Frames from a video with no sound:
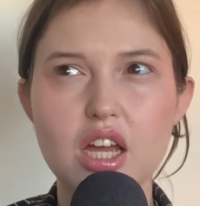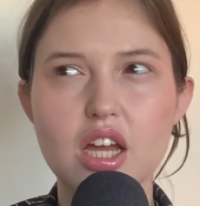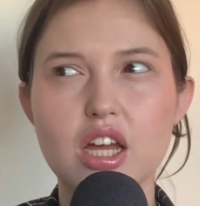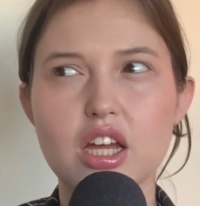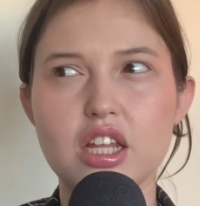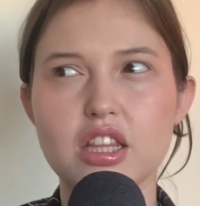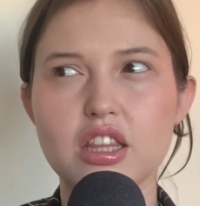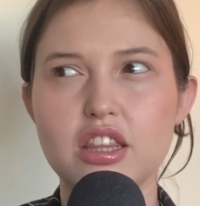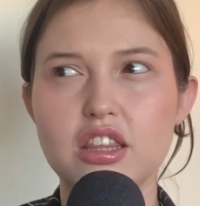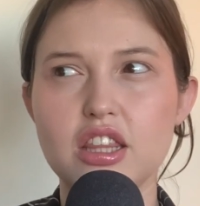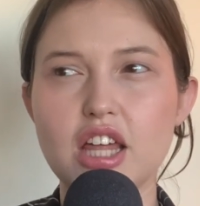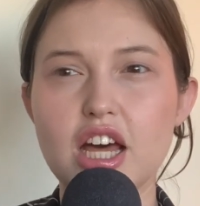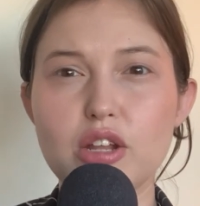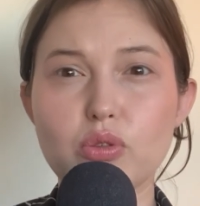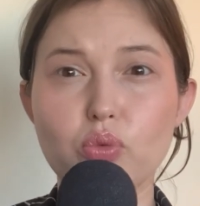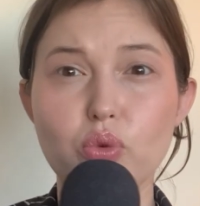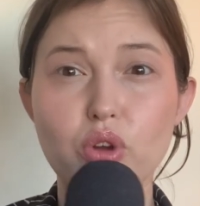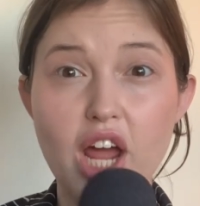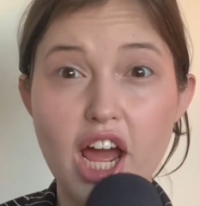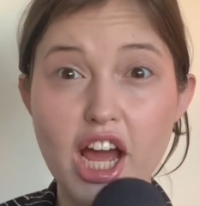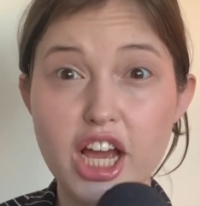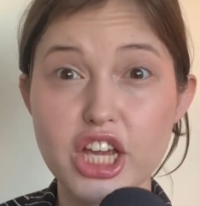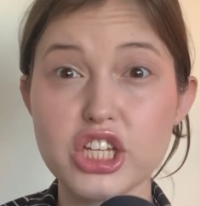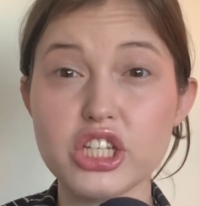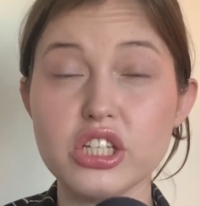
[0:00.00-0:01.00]
that would
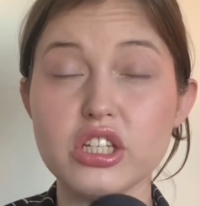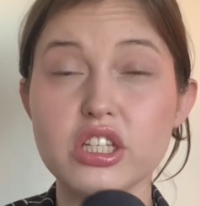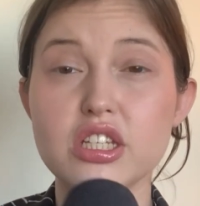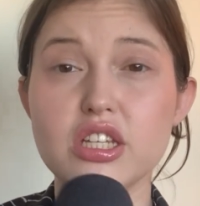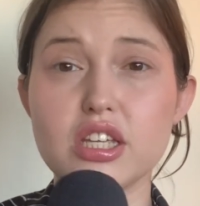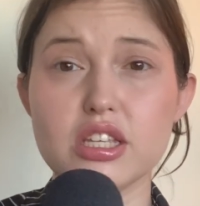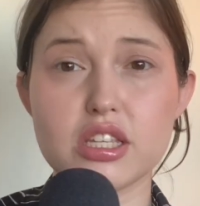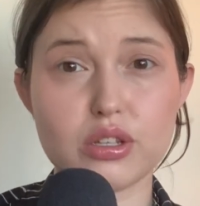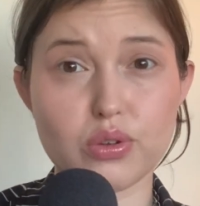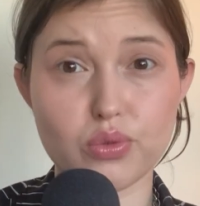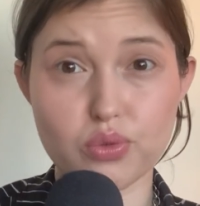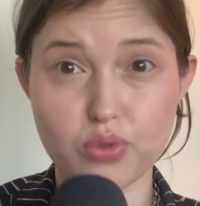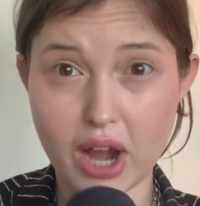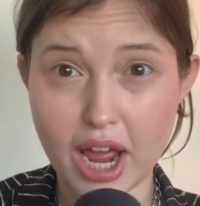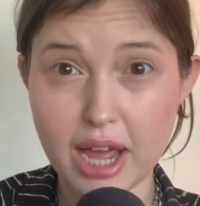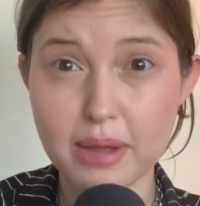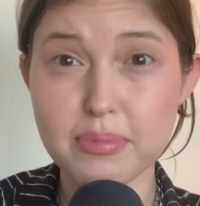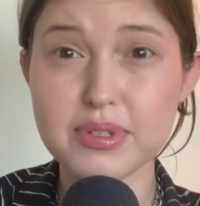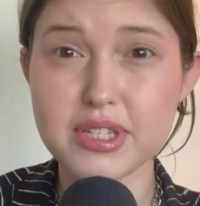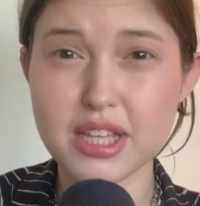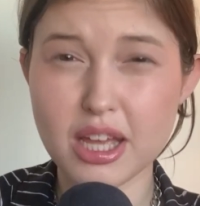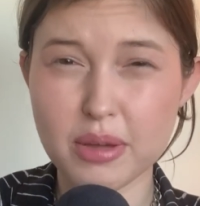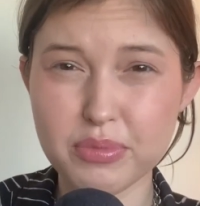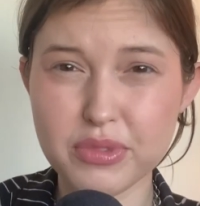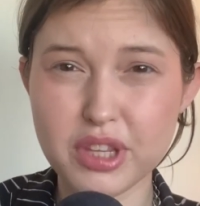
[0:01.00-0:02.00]
actually describe
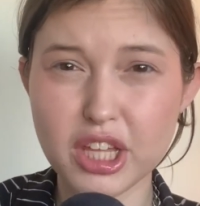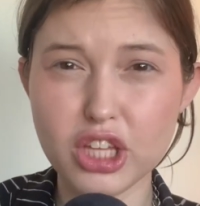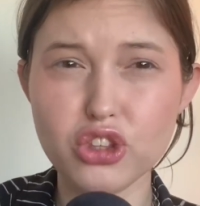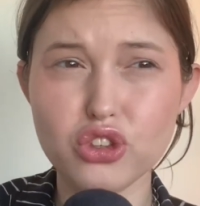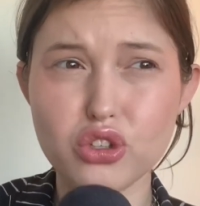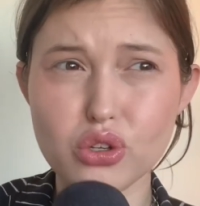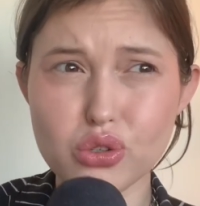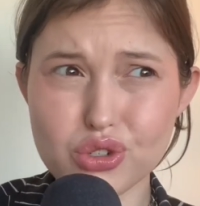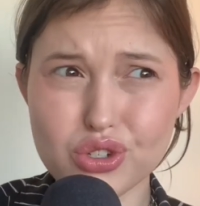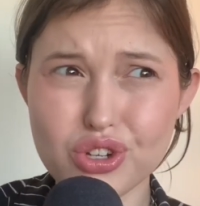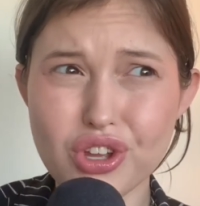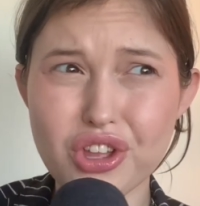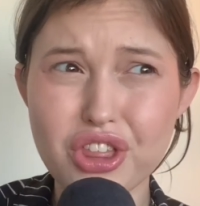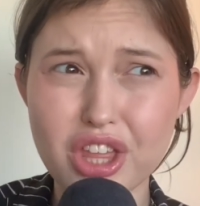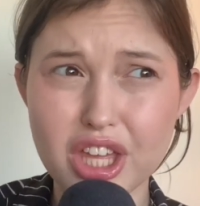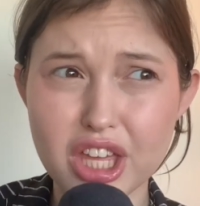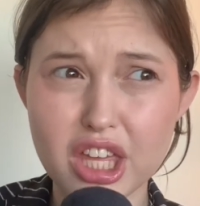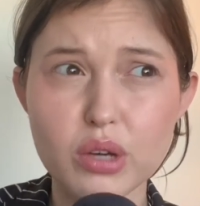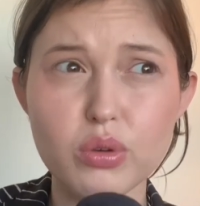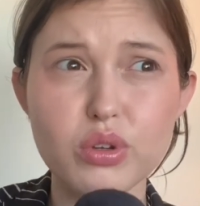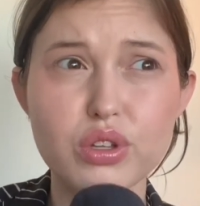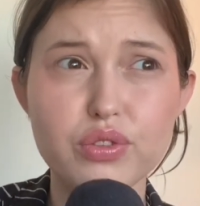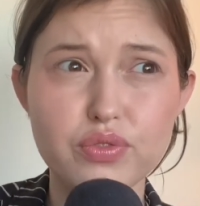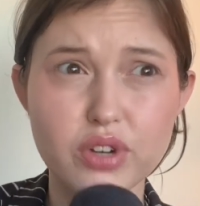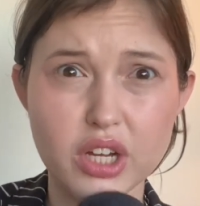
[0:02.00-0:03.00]
something, don't you think
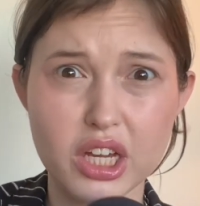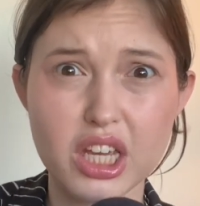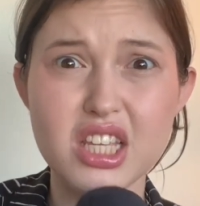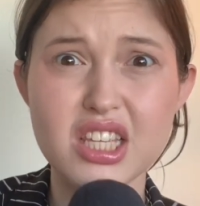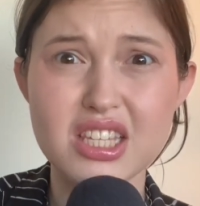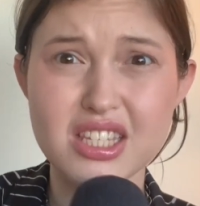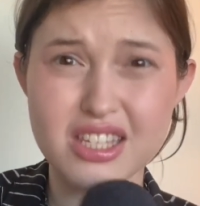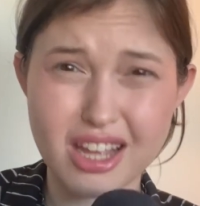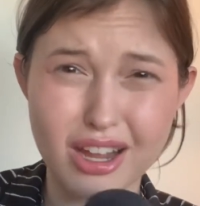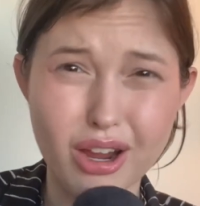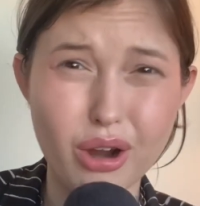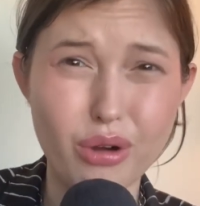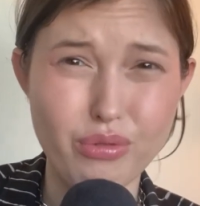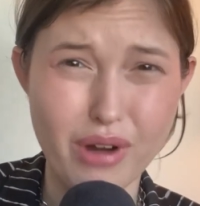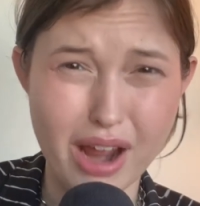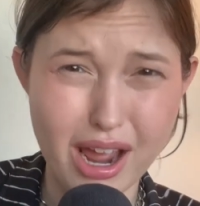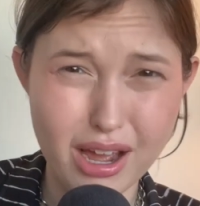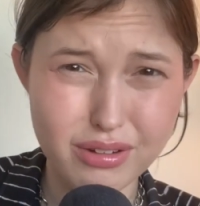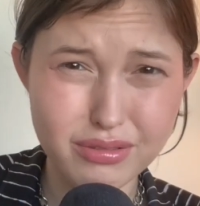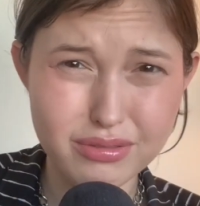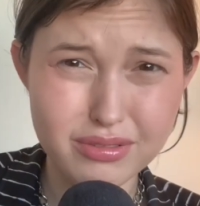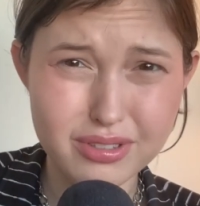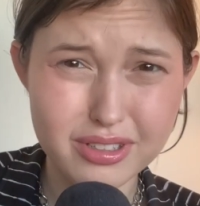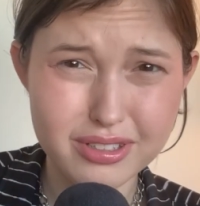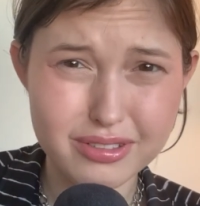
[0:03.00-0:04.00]
it would fucking stick
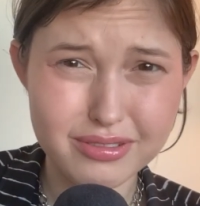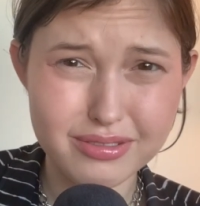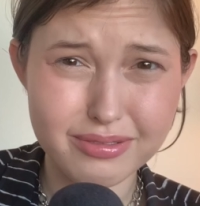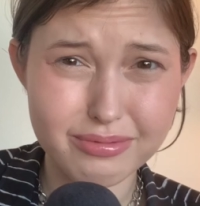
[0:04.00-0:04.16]
around?